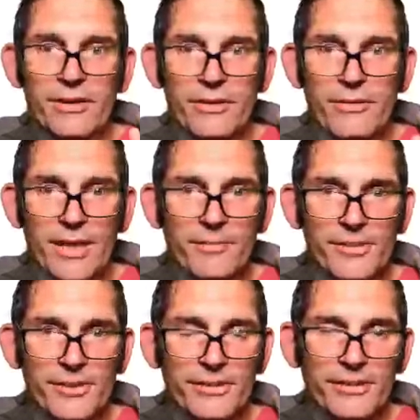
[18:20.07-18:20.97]
to
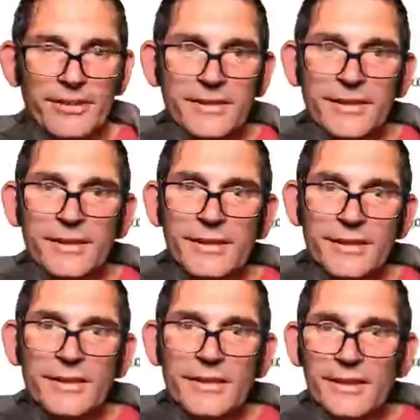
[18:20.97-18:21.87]
Amazon,
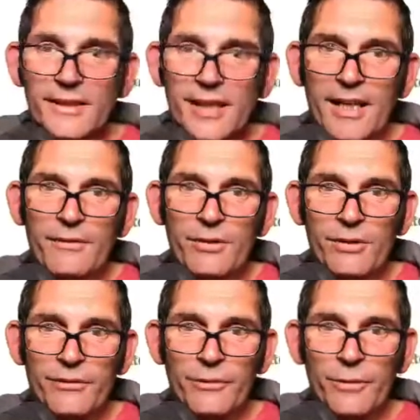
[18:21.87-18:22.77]
have a
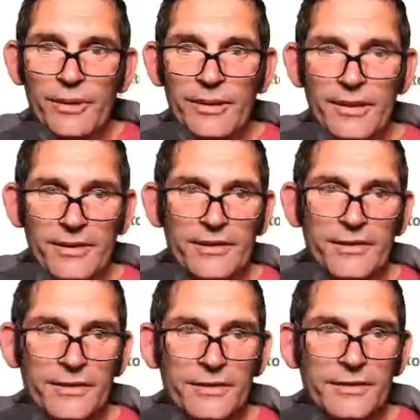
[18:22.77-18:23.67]
look for one of these,